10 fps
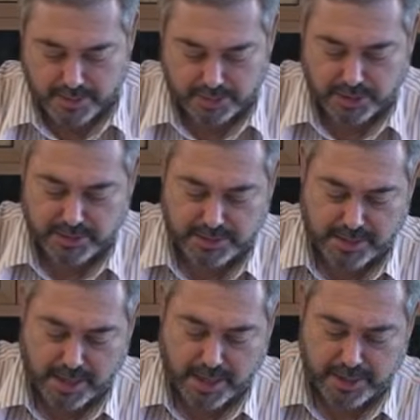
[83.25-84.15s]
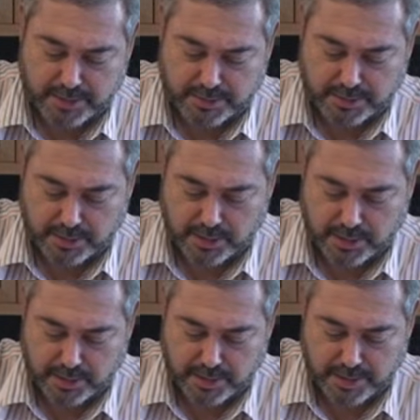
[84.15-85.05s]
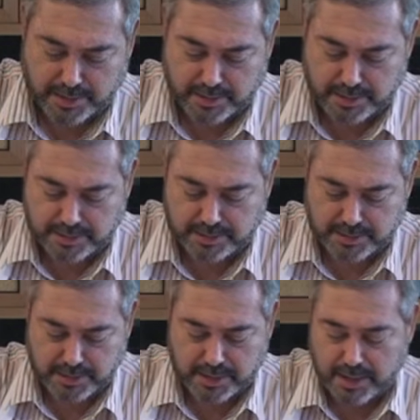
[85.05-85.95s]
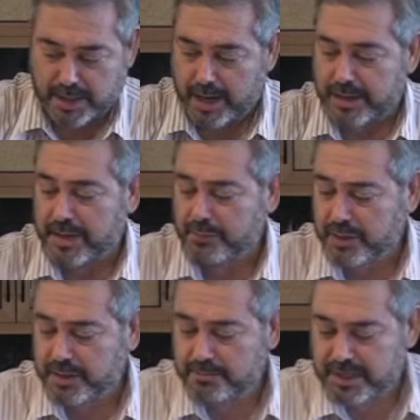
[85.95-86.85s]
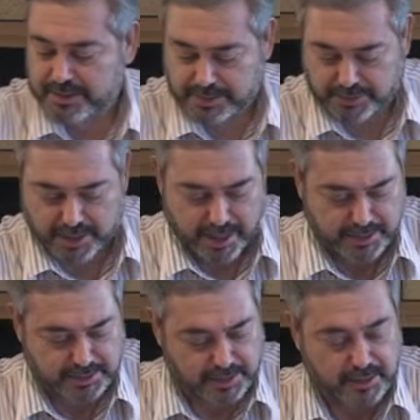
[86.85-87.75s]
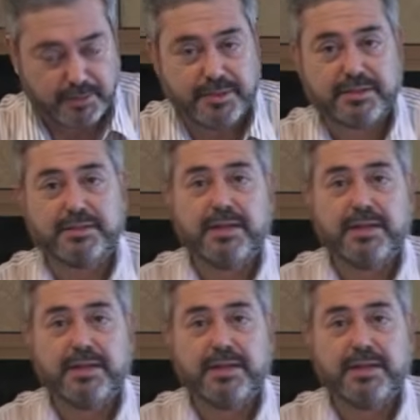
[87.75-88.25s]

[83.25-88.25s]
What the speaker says: Just the eggs like this. And then we're going to mix up the eggs a little bit